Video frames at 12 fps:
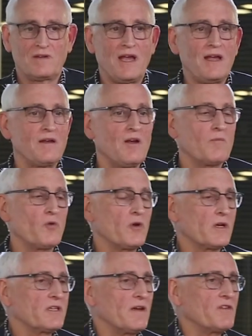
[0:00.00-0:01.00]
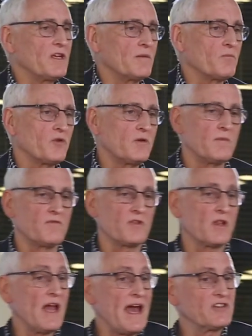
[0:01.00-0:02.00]
Okay? Productivity improvement for
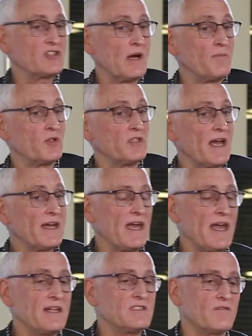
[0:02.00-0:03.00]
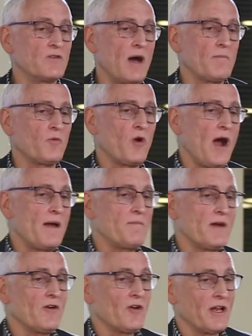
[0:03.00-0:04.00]
the last couple decades have gone
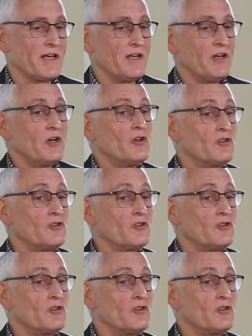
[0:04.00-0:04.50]
primarily